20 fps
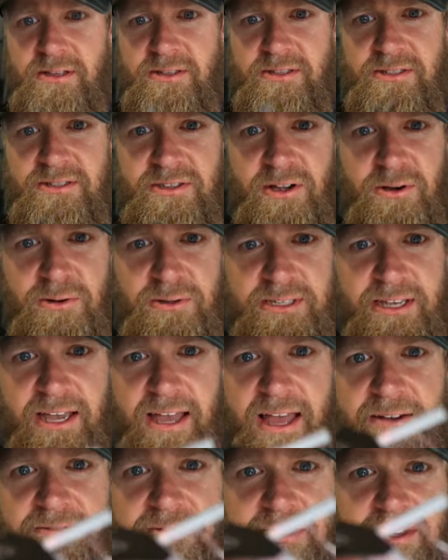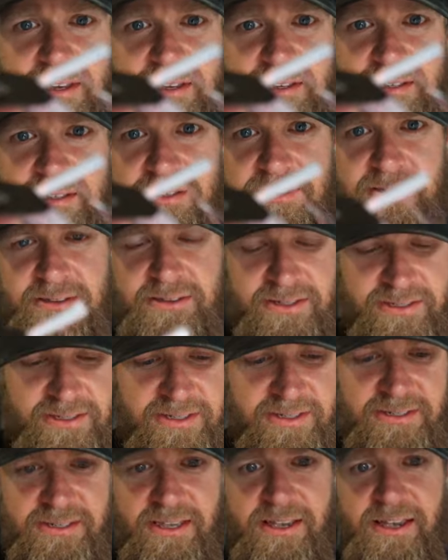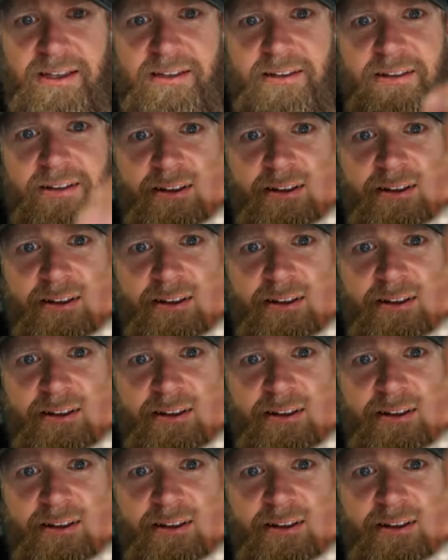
stoked to have these. This is a